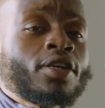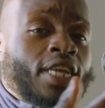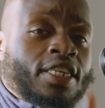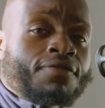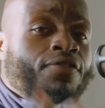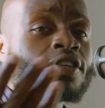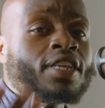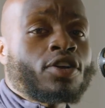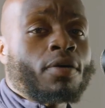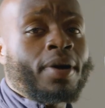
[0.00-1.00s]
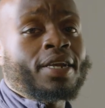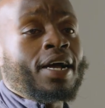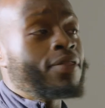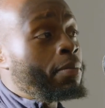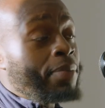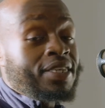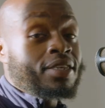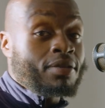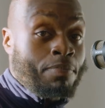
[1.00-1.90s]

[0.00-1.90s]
Tyson Fury is now your bad guy. The best